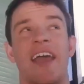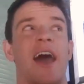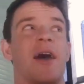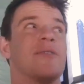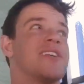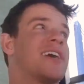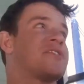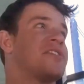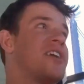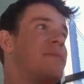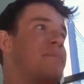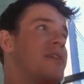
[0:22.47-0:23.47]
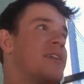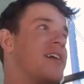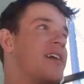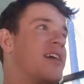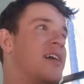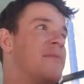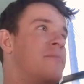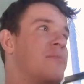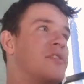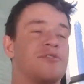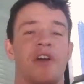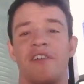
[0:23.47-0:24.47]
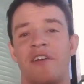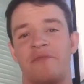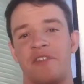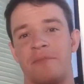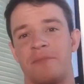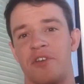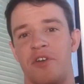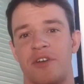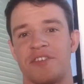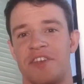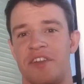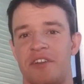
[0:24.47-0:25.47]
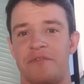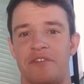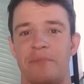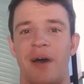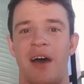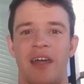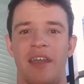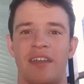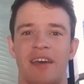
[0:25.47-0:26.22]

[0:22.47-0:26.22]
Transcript: yeah. I was actually up in. Uh, we drove up from New York City to Vermont,